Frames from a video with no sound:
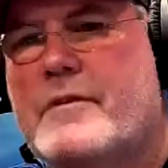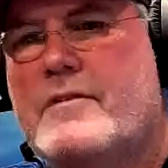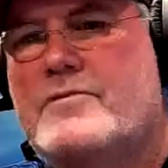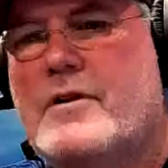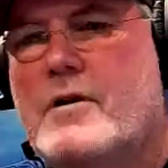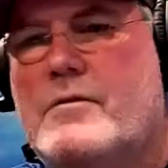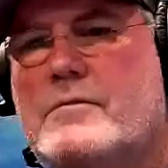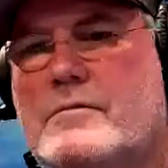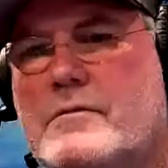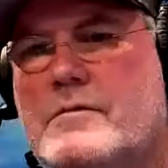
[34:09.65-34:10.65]
So...
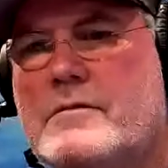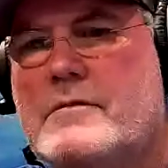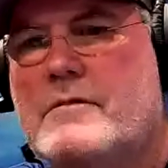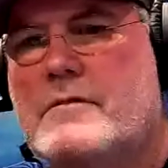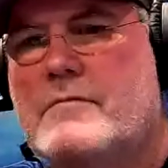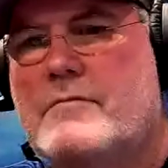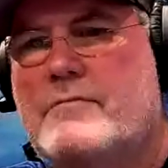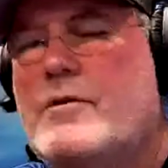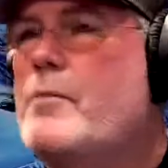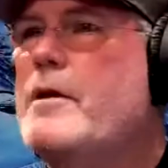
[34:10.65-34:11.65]

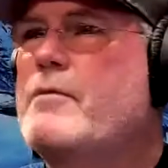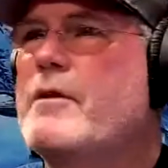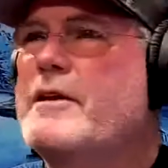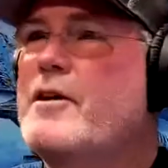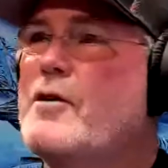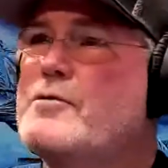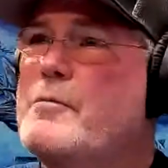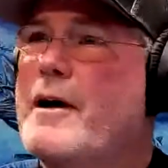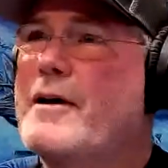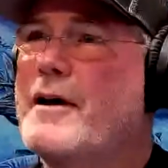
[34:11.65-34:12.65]
Nobody really knows about it.